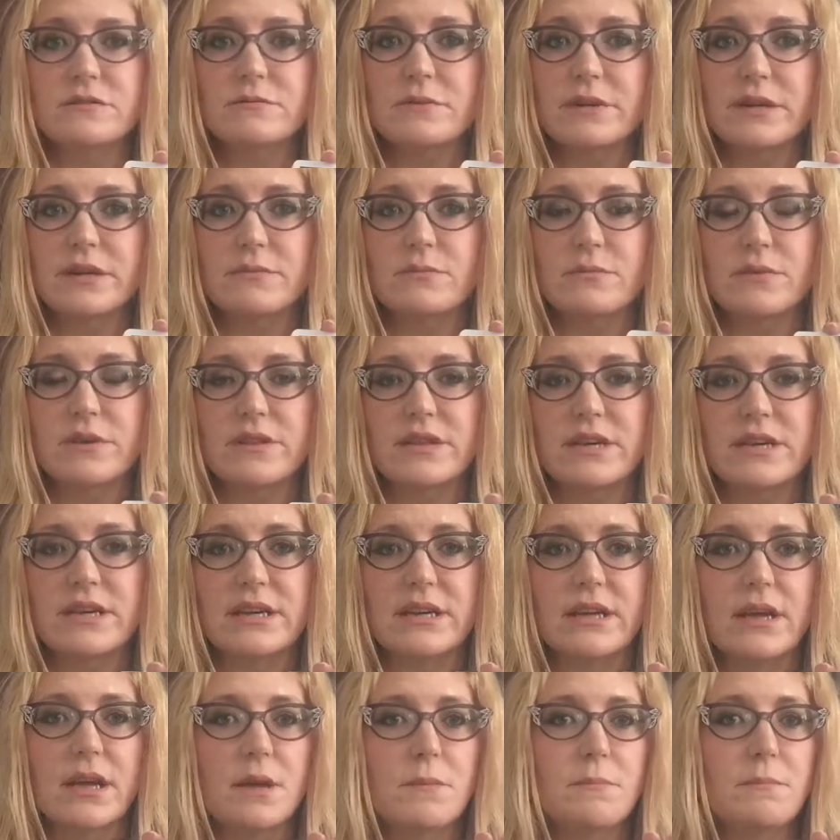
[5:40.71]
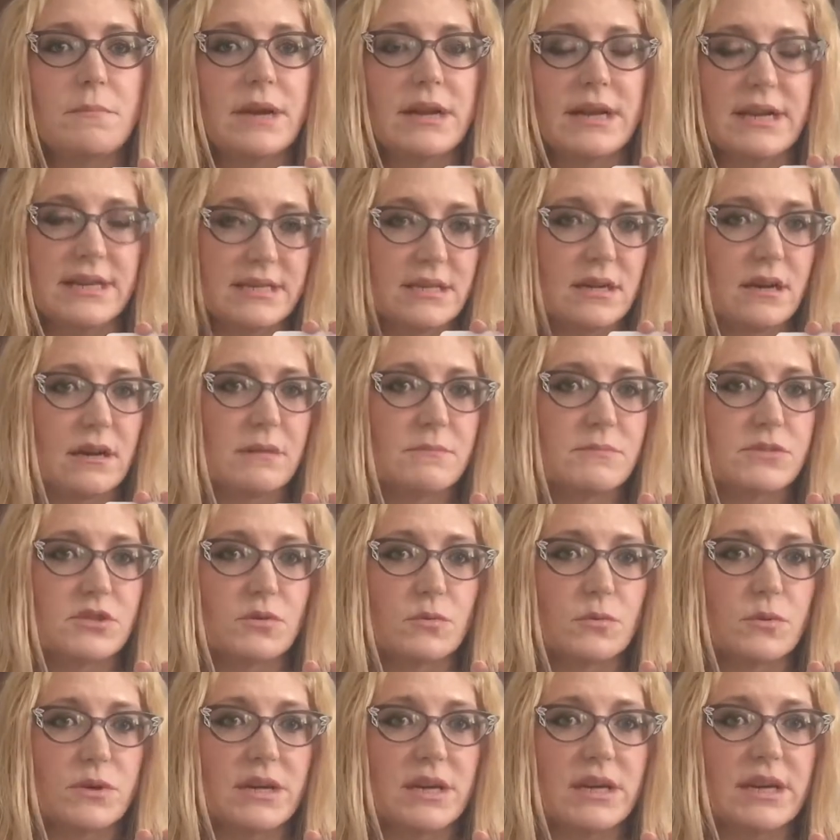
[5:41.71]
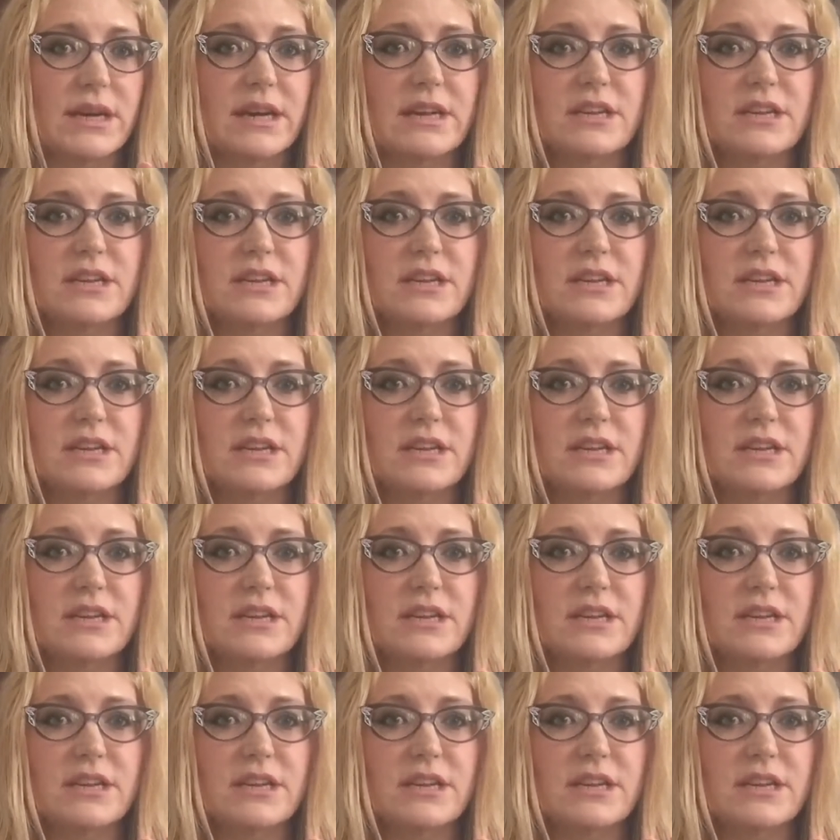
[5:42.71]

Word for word: read with it many times a week,